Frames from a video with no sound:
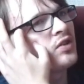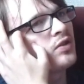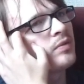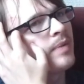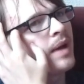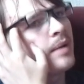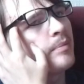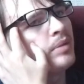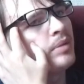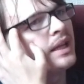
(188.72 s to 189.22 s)

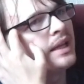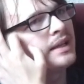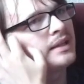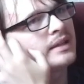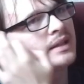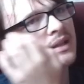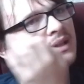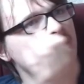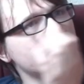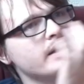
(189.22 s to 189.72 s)
by
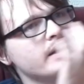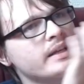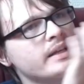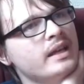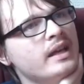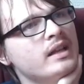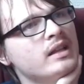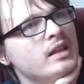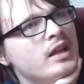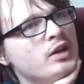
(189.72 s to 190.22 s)
placing
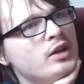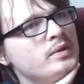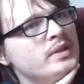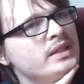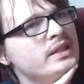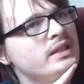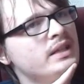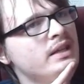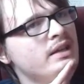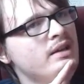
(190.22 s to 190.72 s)
the
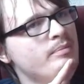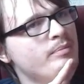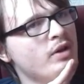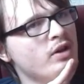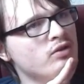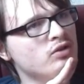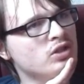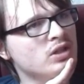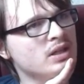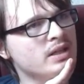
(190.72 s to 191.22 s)
lowest tier
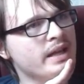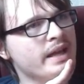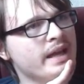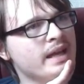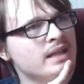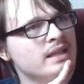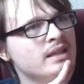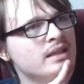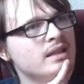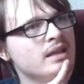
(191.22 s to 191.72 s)
potion
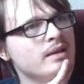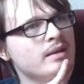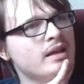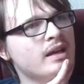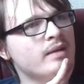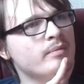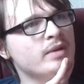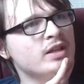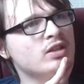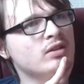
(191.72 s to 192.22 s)
in
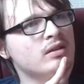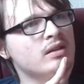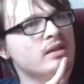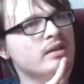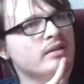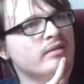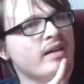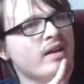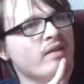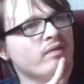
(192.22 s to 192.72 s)
the middle of the
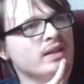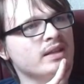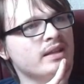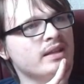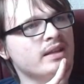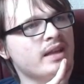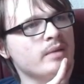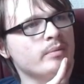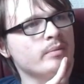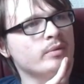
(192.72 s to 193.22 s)
crafting
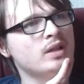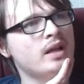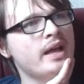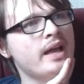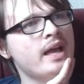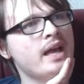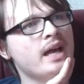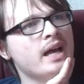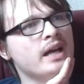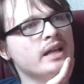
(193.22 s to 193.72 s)
table
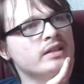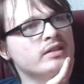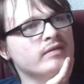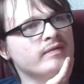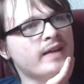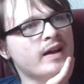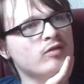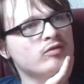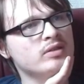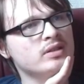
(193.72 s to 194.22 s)
and
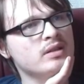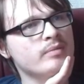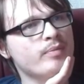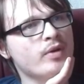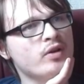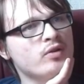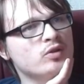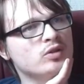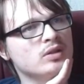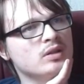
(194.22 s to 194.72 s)
surrounding the
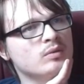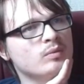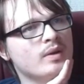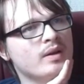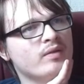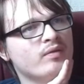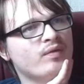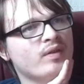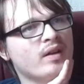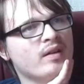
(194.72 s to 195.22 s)
potion
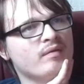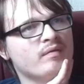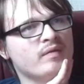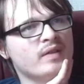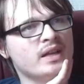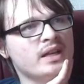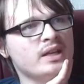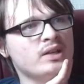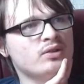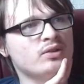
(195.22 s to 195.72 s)
with
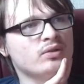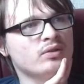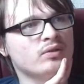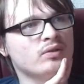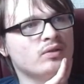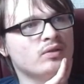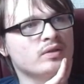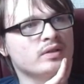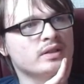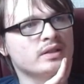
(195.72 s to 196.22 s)

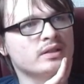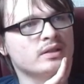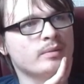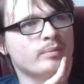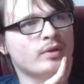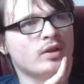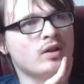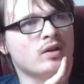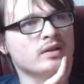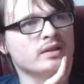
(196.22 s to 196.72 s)
resource
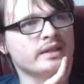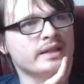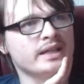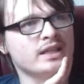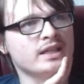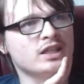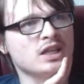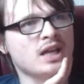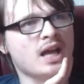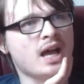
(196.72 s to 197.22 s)
blocks,
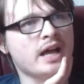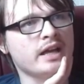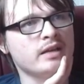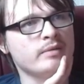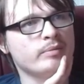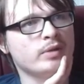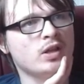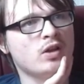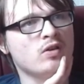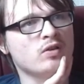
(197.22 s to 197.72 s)
e.g.
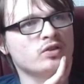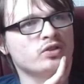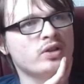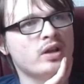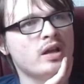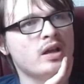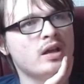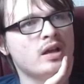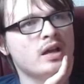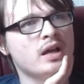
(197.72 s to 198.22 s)
iron blocks,
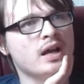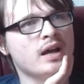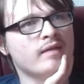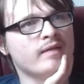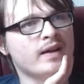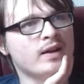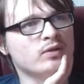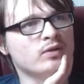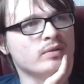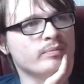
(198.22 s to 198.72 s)

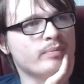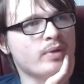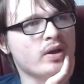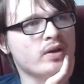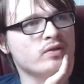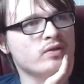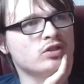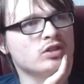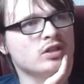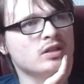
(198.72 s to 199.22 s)
around the
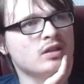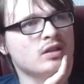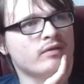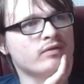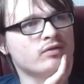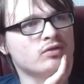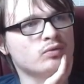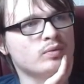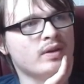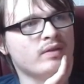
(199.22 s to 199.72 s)
potion of
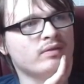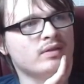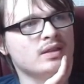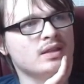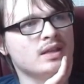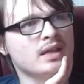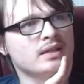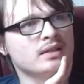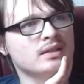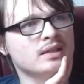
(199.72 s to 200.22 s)

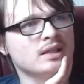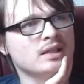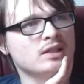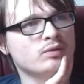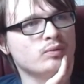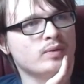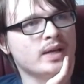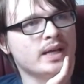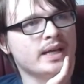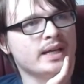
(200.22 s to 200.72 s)
swiftness. This
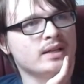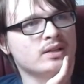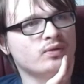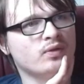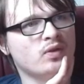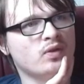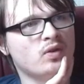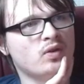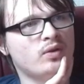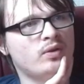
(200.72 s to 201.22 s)
works
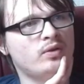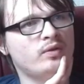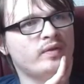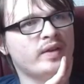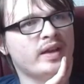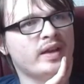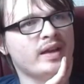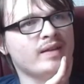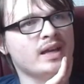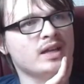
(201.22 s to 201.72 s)
for all
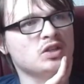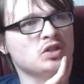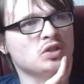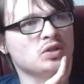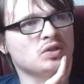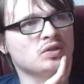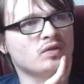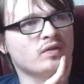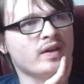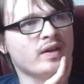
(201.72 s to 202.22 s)

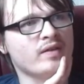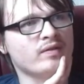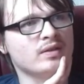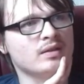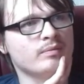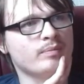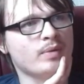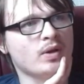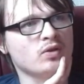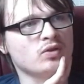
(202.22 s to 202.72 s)
variations of
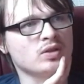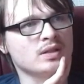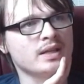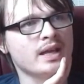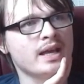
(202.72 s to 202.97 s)
crafted potions.